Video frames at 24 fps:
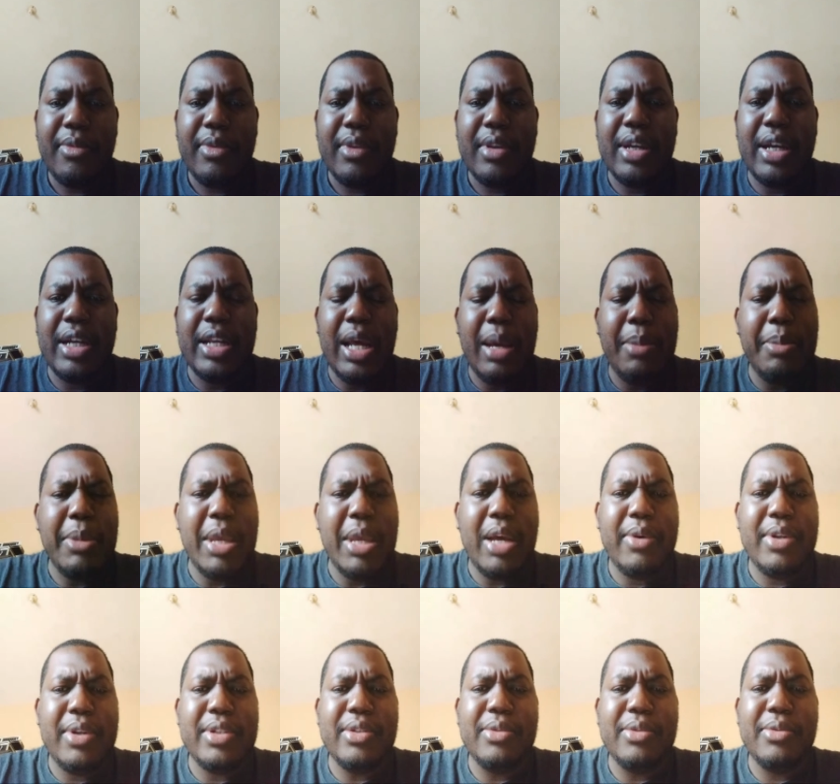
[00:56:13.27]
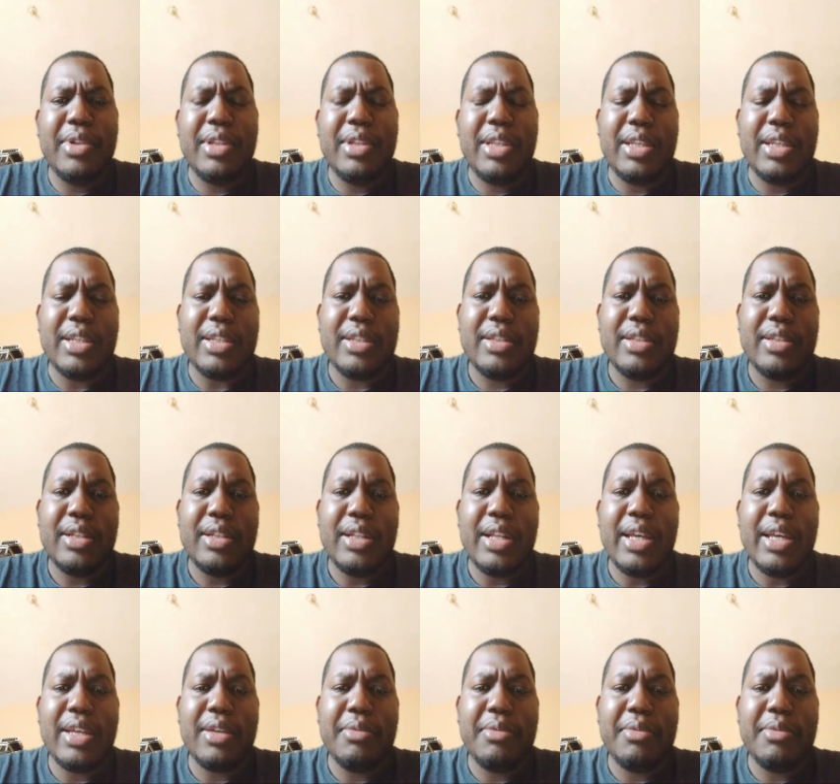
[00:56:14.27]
And that me always notice, like